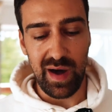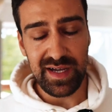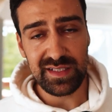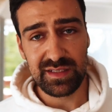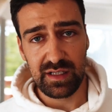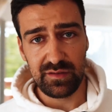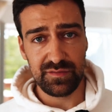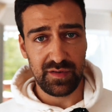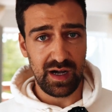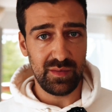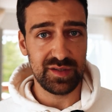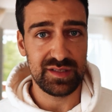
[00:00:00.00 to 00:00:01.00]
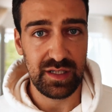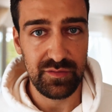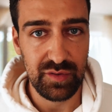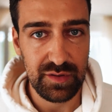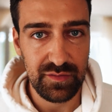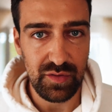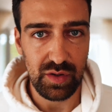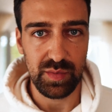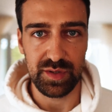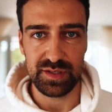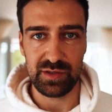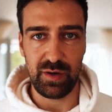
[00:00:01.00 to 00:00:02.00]
myself i'm a self-taught
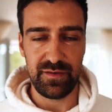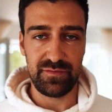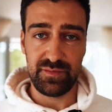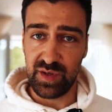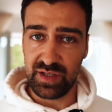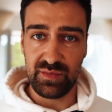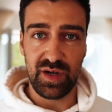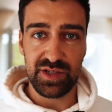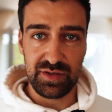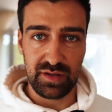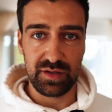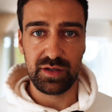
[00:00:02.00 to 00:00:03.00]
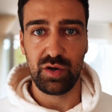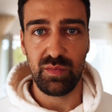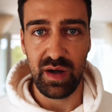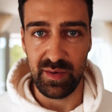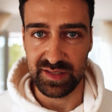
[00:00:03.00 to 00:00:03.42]
developer so i've pretty much learned code by